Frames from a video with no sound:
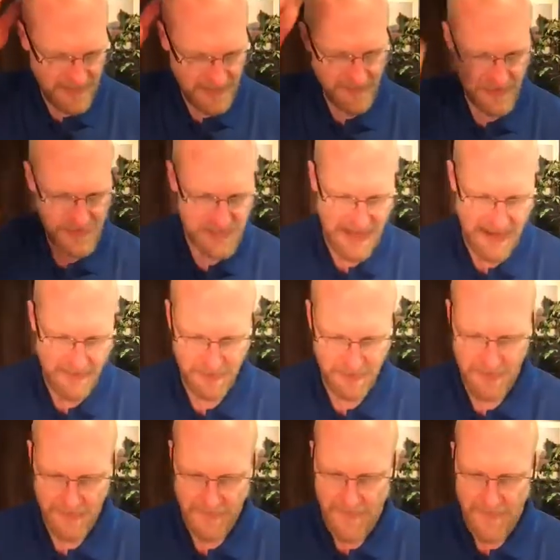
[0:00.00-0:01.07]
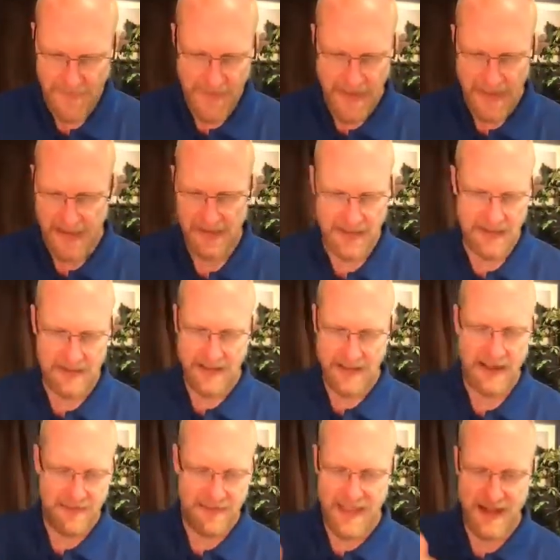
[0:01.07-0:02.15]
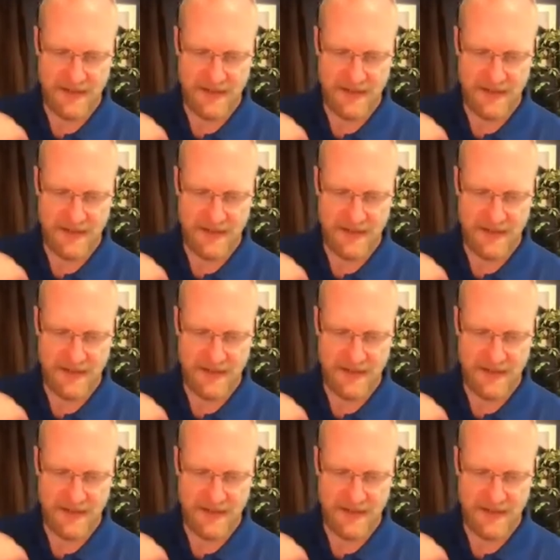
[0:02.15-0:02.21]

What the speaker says: of the chapter, and then I'll